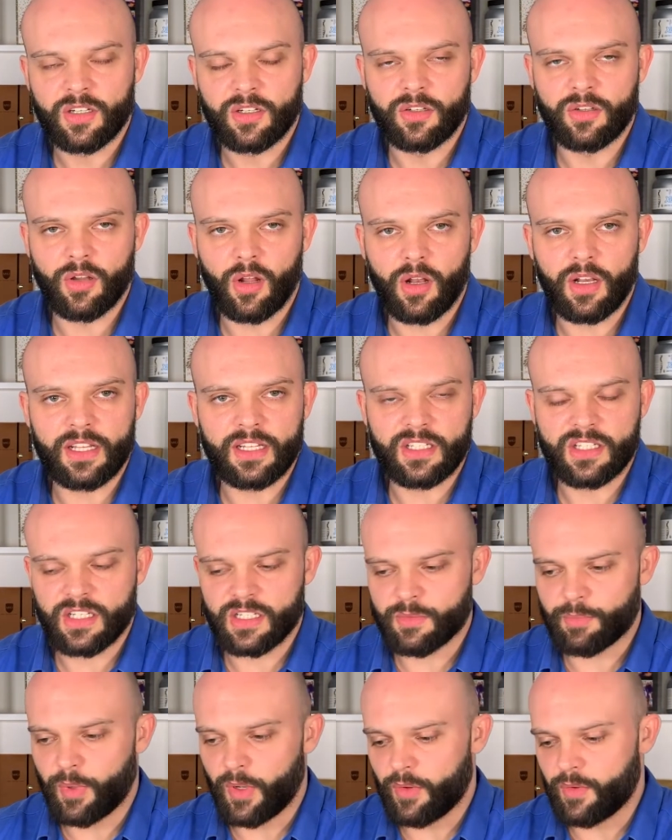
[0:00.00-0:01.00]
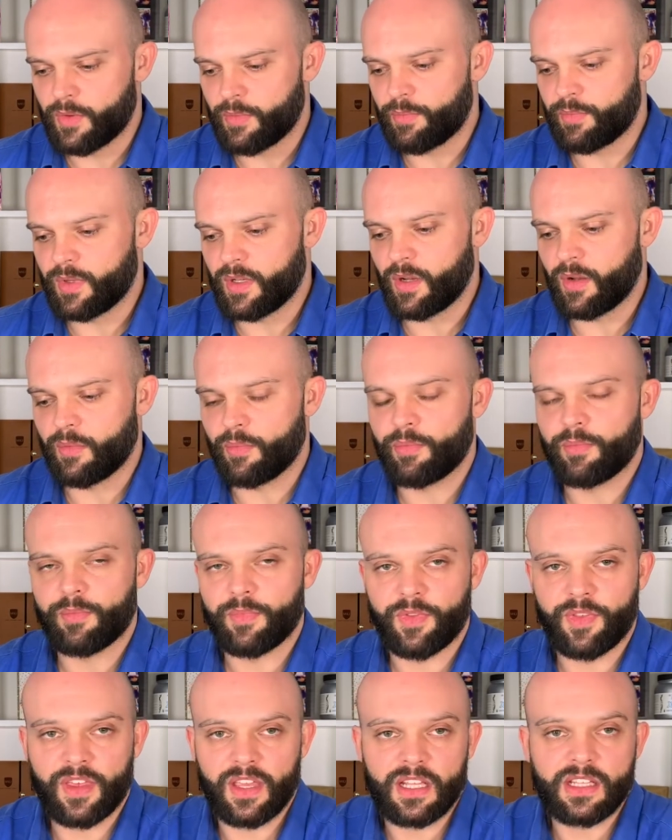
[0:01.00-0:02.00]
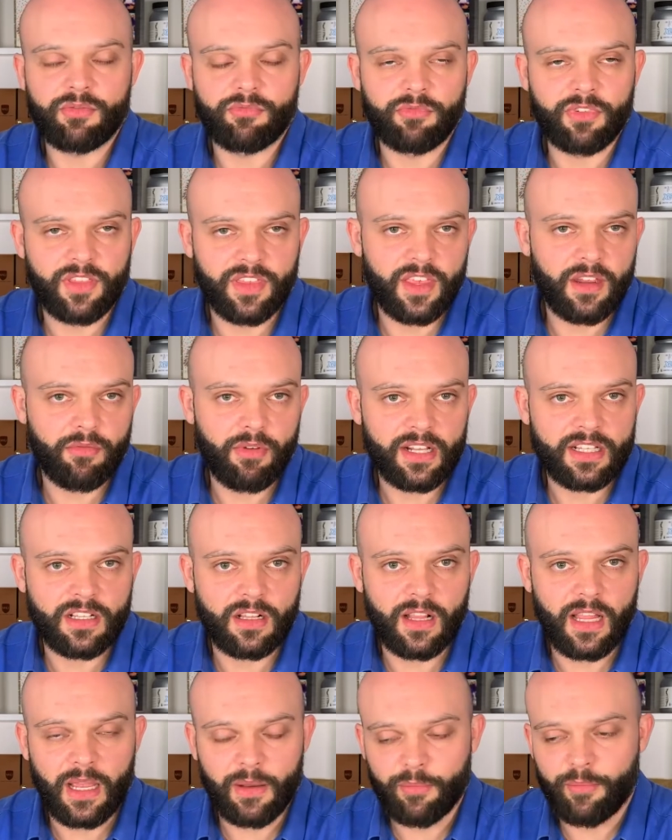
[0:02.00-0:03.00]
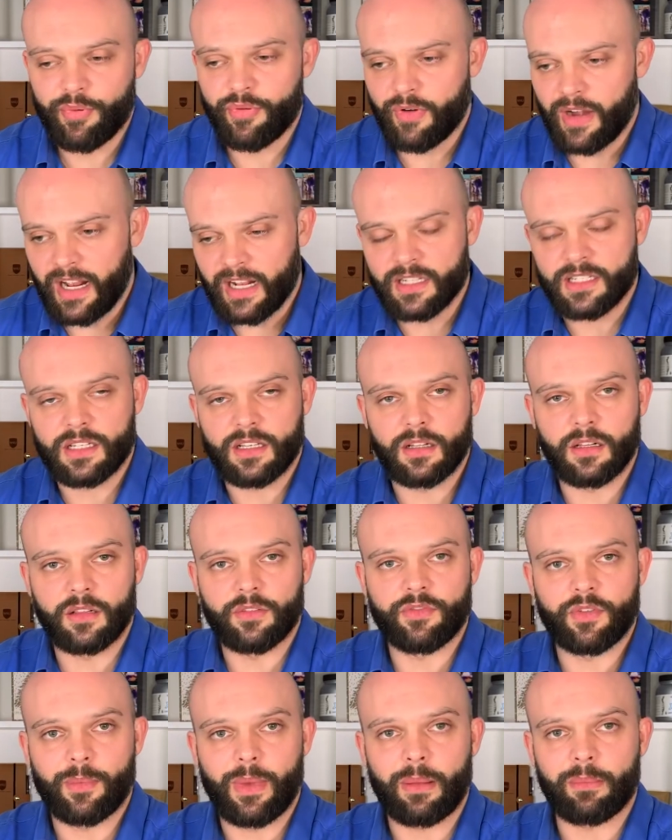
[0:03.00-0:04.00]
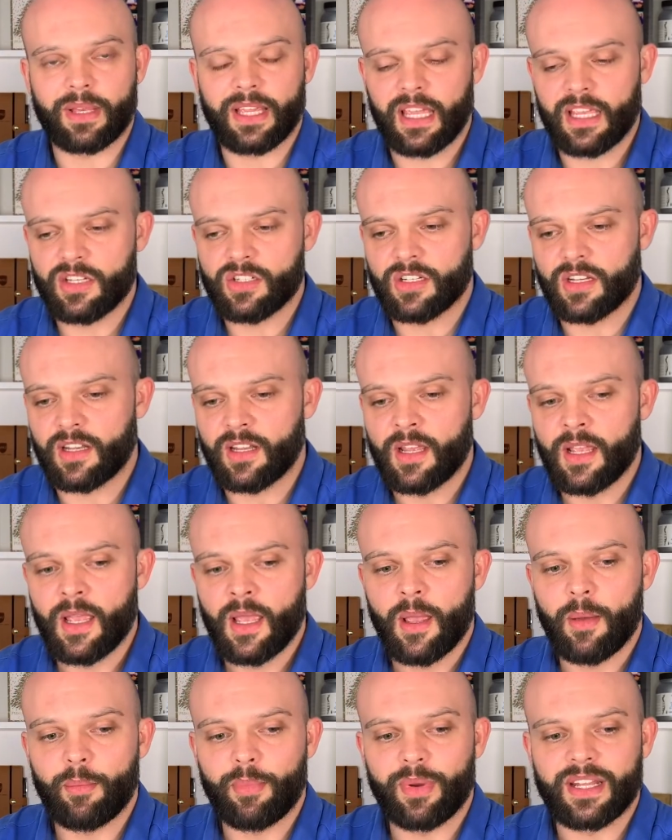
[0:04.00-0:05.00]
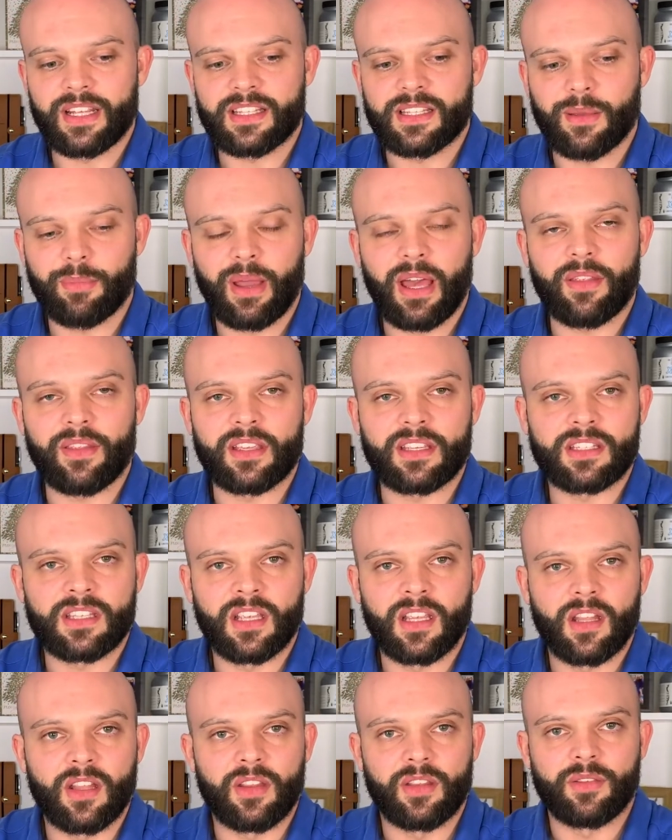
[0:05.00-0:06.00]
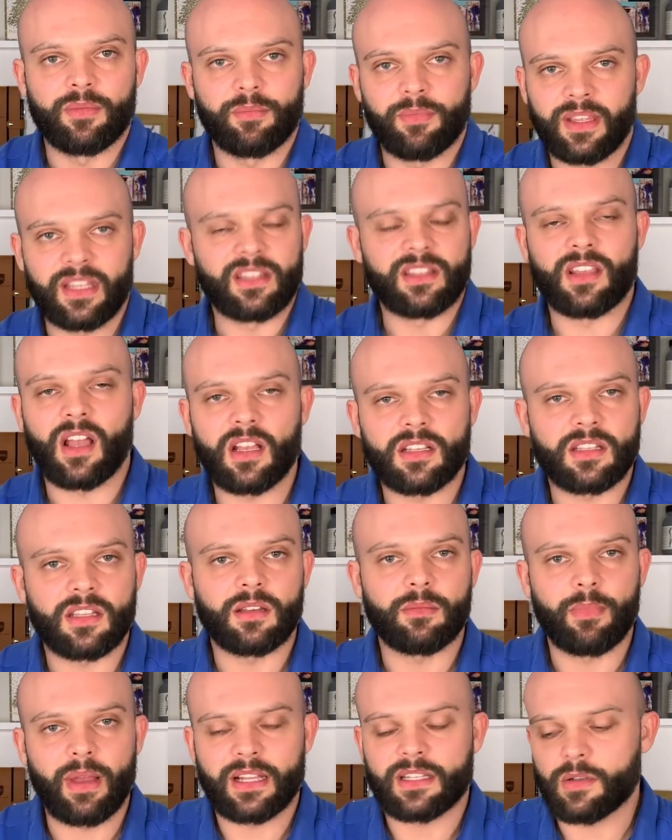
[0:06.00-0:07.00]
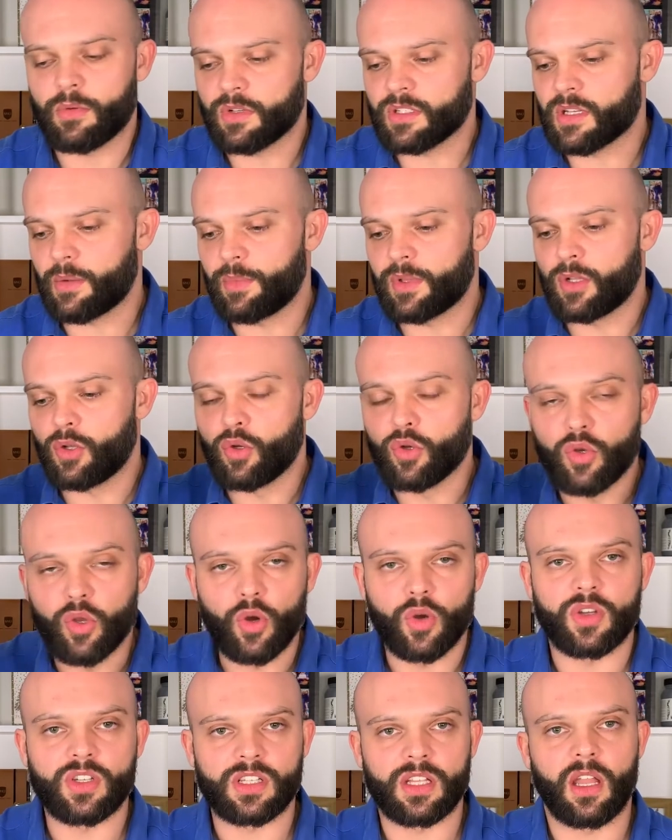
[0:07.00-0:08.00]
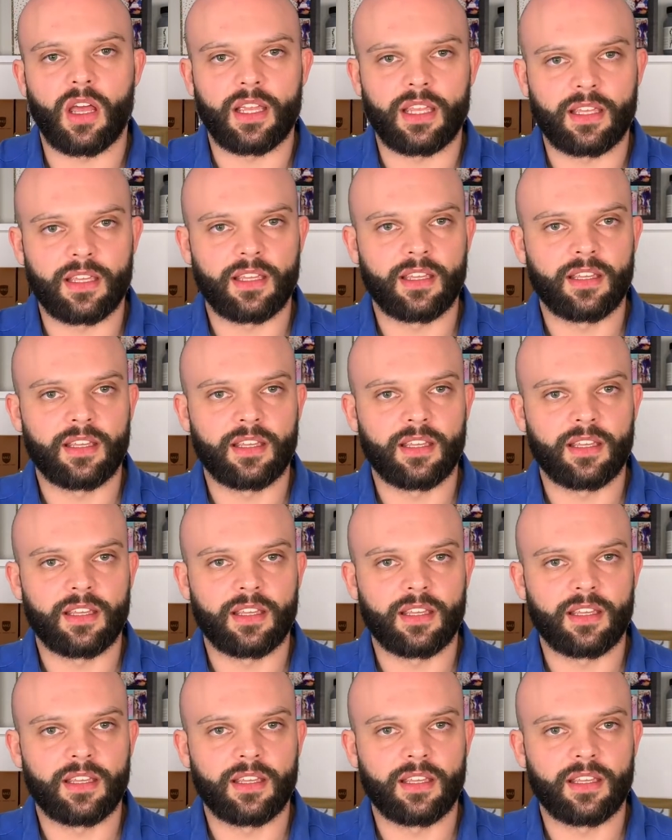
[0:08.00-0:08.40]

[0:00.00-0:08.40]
Knowledge is both, you know, theoretical and practical from application, but it's about this, it doesn't matter what someone looks like.